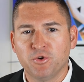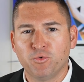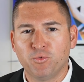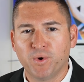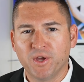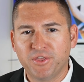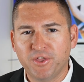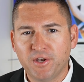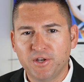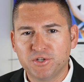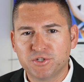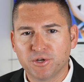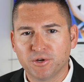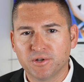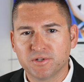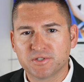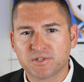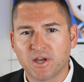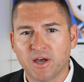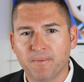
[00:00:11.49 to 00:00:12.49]
with an
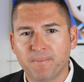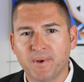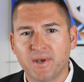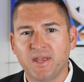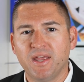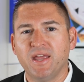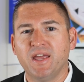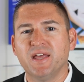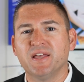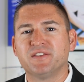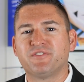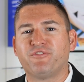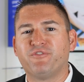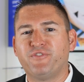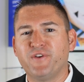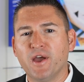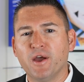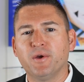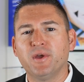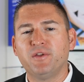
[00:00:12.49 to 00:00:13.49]
insurance company, is
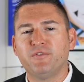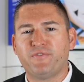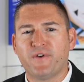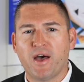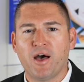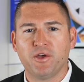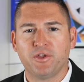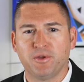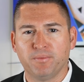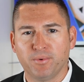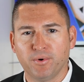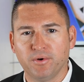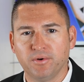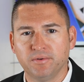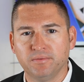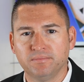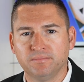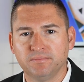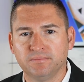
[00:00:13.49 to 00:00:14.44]
very valuable.